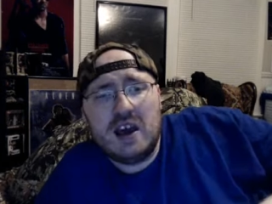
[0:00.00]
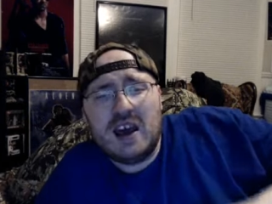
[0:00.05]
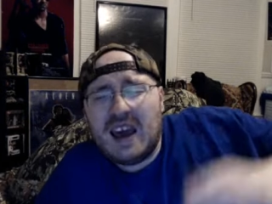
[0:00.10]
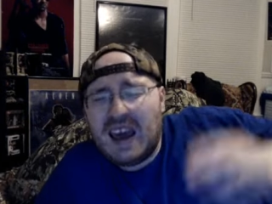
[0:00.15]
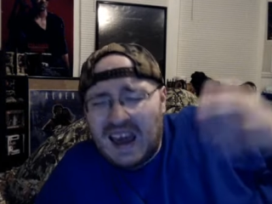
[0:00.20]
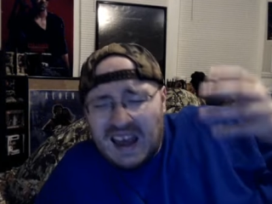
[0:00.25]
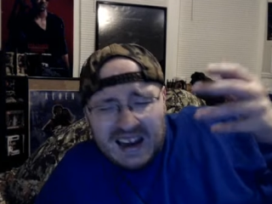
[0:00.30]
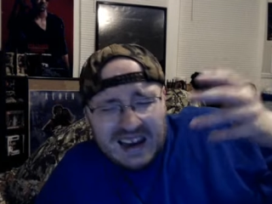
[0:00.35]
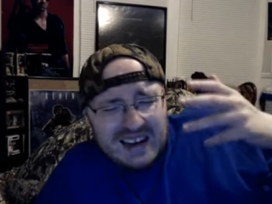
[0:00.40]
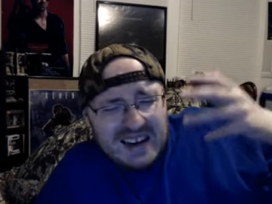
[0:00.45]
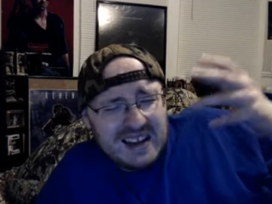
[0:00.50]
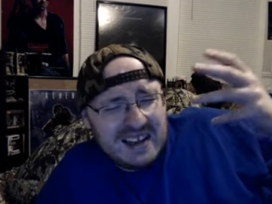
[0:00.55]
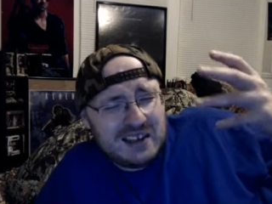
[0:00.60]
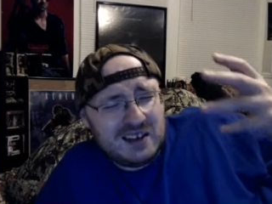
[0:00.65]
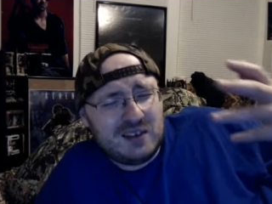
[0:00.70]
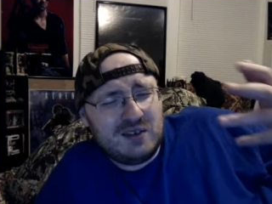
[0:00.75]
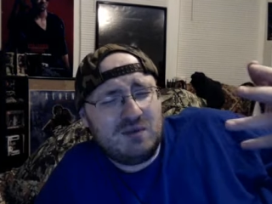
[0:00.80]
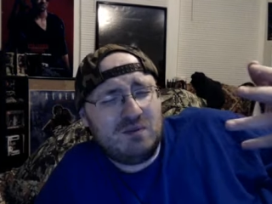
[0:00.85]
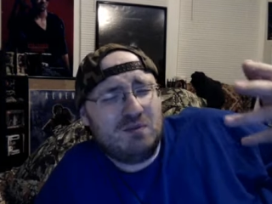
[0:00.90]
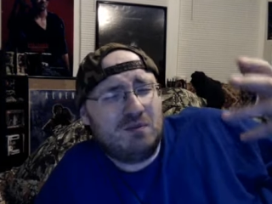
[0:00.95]
And
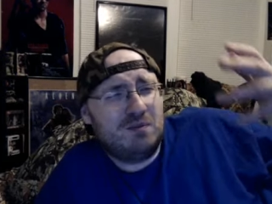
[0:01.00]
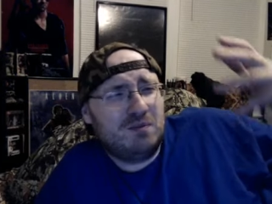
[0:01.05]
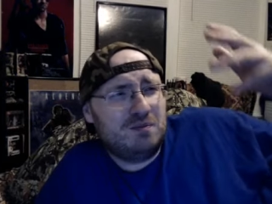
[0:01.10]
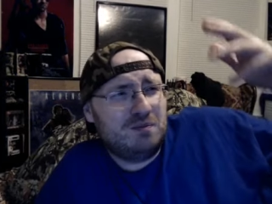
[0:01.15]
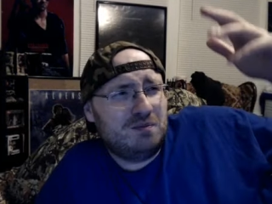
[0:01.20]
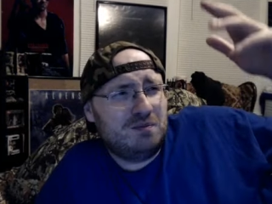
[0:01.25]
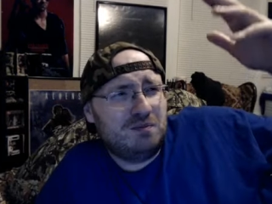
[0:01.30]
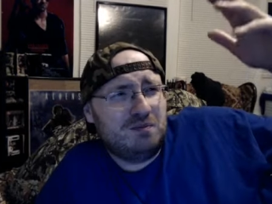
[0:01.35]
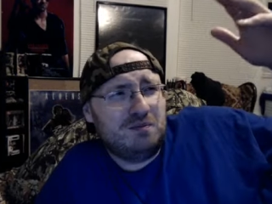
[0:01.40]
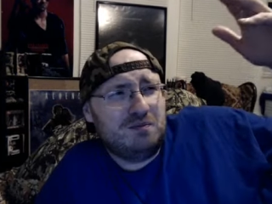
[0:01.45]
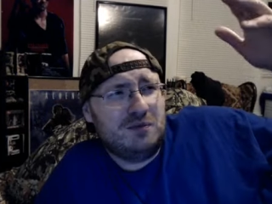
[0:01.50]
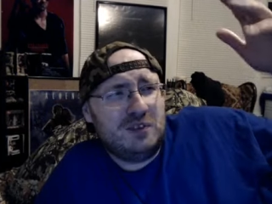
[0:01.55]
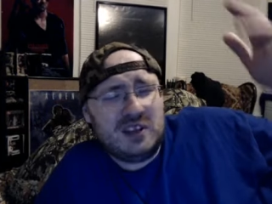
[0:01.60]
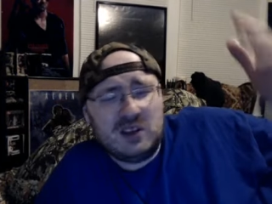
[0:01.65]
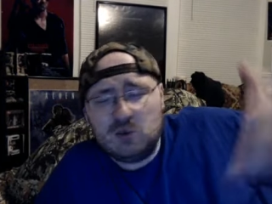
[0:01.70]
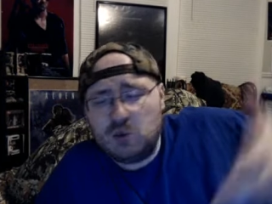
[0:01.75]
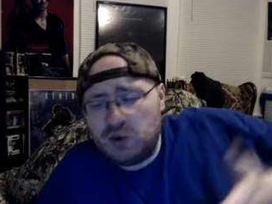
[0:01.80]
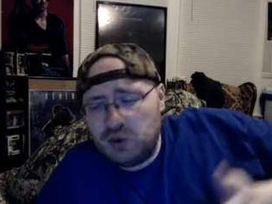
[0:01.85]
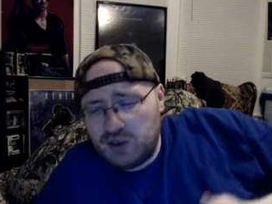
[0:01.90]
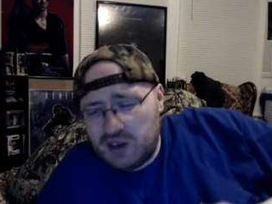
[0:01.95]
again, didn't
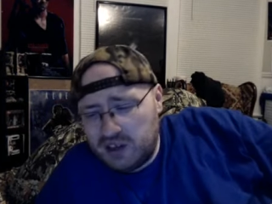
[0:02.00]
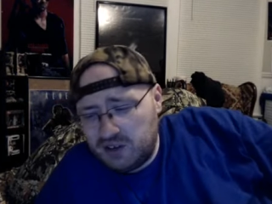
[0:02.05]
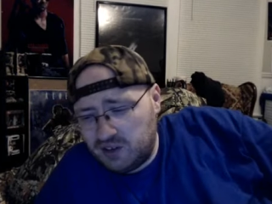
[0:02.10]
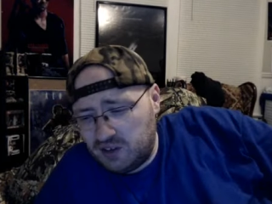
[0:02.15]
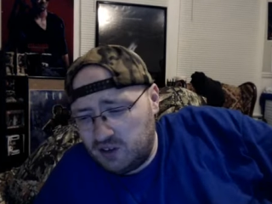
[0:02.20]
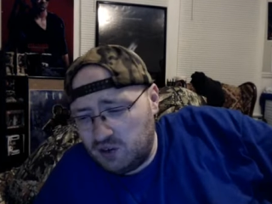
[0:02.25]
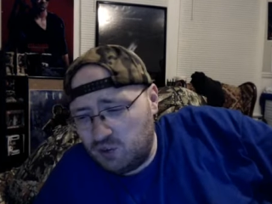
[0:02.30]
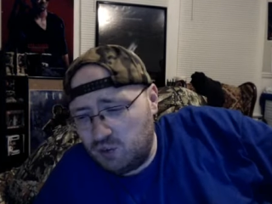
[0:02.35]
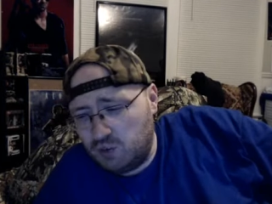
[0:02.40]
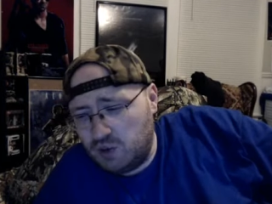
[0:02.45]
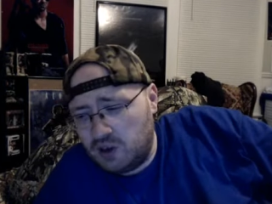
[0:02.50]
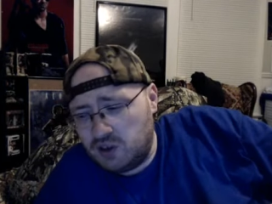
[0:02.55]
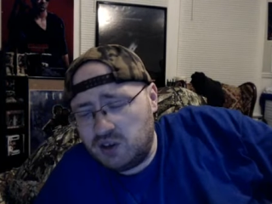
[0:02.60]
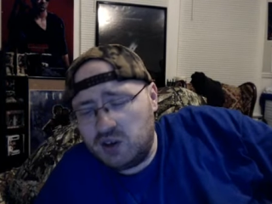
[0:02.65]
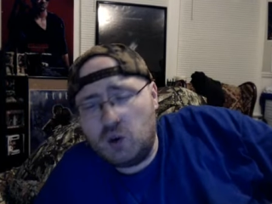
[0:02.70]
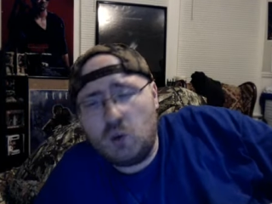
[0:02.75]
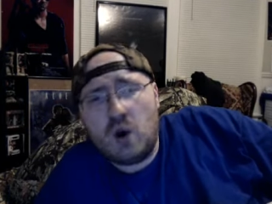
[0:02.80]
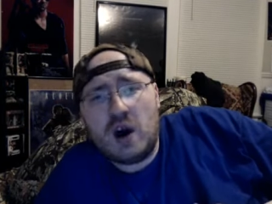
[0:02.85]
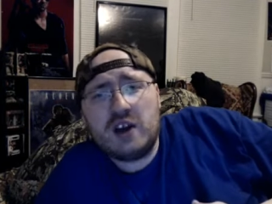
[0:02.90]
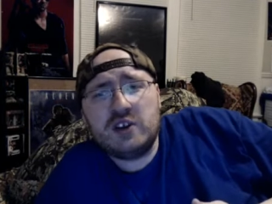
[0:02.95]
realize this until
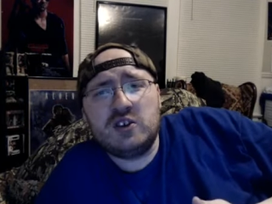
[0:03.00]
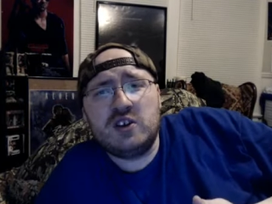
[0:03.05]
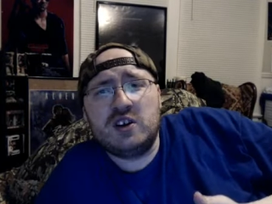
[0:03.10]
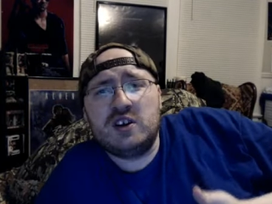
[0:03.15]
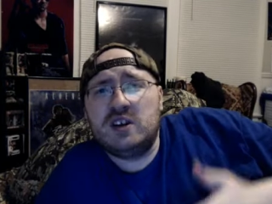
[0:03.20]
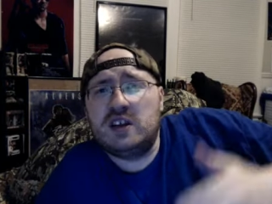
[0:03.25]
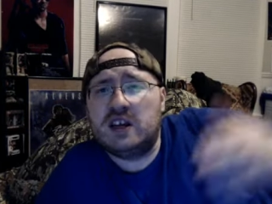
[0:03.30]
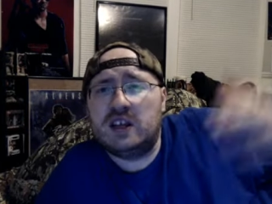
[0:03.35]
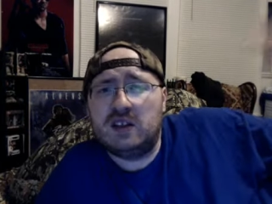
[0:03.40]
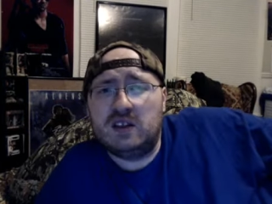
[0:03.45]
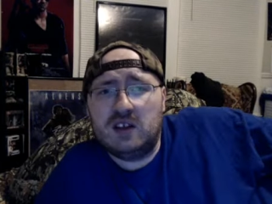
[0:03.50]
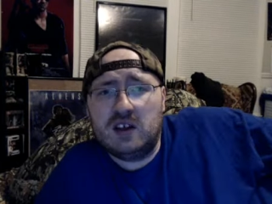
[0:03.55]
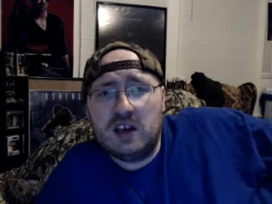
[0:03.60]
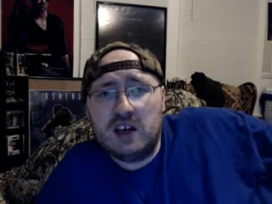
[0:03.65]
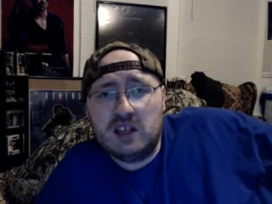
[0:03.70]
watching again.